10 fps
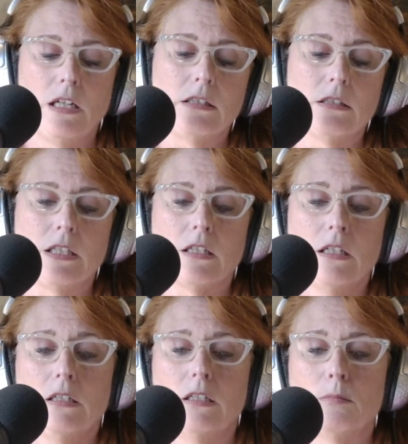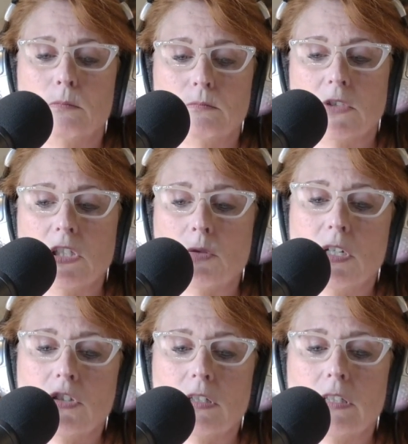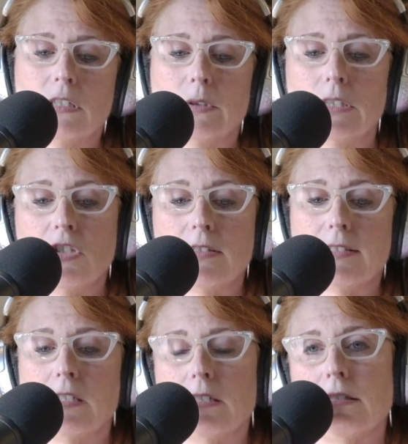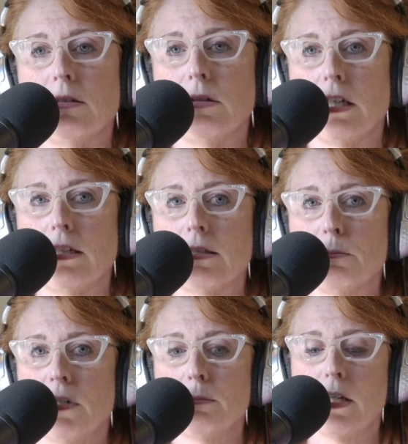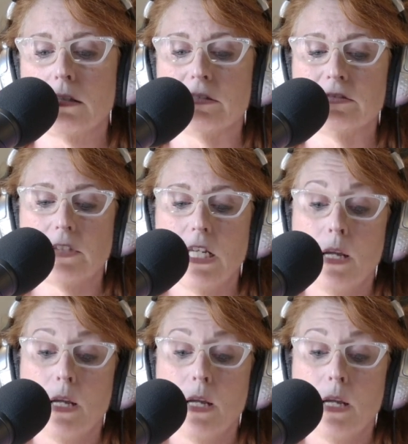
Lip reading: And they're like, oh, dishwashing liquid? And she's like, it's okay. It's Palmolive.